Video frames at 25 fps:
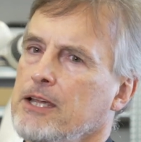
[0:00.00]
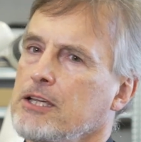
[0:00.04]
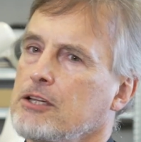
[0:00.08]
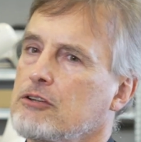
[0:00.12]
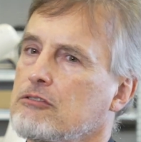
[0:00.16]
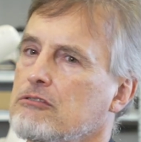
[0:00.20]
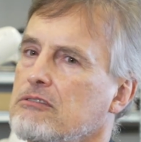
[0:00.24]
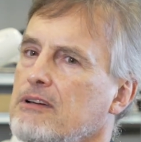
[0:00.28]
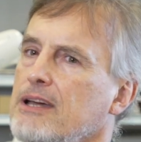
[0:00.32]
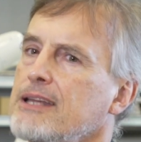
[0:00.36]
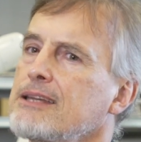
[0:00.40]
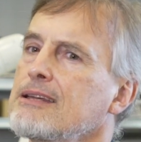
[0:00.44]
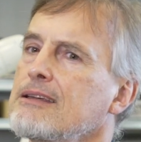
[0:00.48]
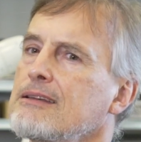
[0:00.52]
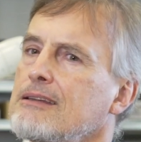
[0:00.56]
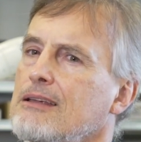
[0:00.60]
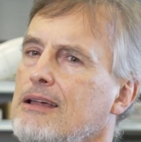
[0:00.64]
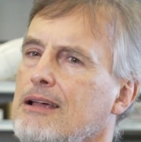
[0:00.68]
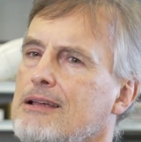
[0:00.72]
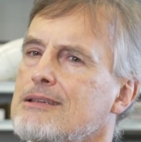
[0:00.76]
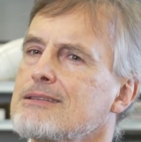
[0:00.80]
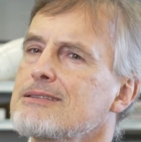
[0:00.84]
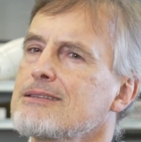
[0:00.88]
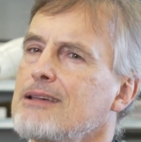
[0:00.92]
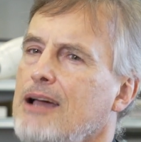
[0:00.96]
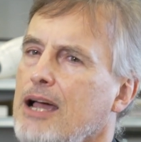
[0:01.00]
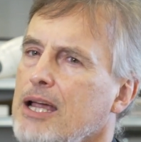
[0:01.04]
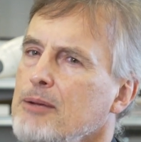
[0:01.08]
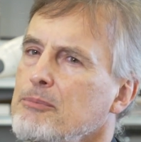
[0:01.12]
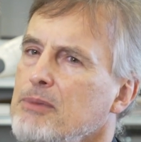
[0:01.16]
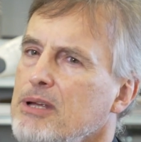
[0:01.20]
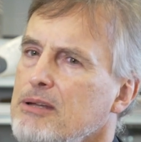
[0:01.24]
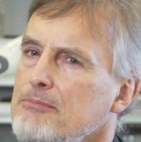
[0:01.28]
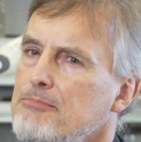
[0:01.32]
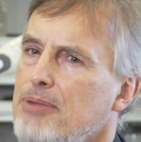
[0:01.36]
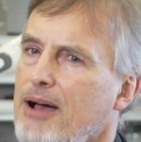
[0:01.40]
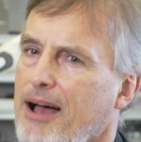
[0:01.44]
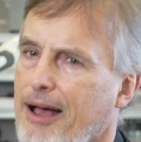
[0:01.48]
credit
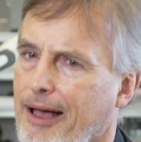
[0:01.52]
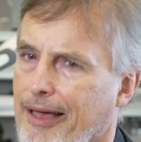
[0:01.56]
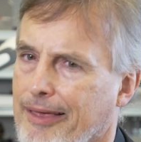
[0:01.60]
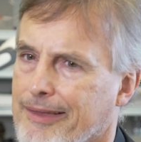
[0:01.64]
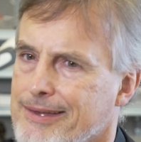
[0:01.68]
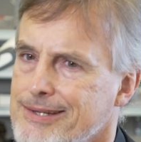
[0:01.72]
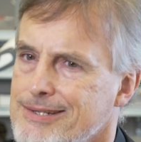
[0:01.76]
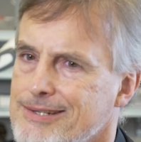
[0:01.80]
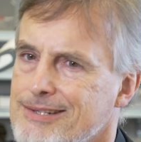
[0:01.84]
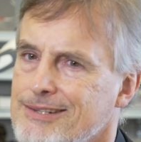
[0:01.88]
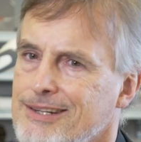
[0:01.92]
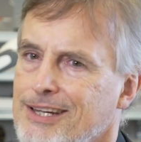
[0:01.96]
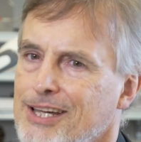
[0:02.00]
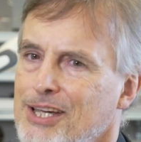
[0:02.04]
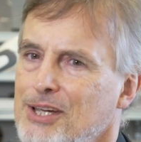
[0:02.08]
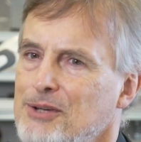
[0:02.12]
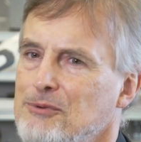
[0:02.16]
assignment paths,